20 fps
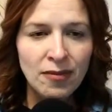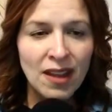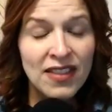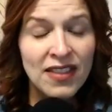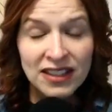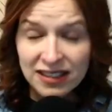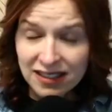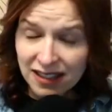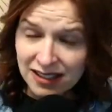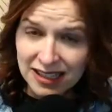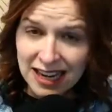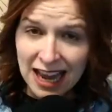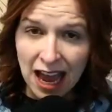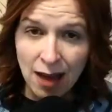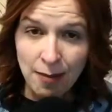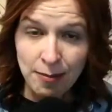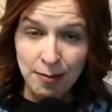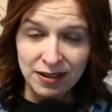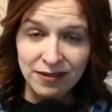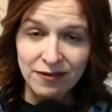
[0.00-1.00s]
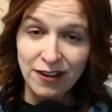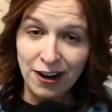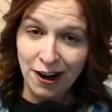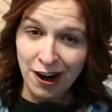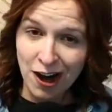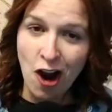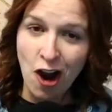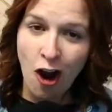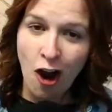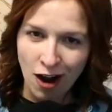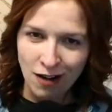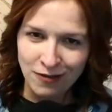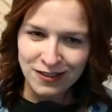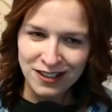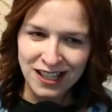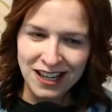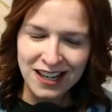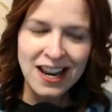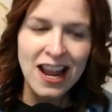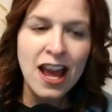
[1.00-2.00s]
This doesn't happen very
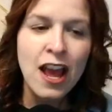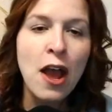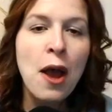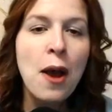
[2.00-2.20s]
often,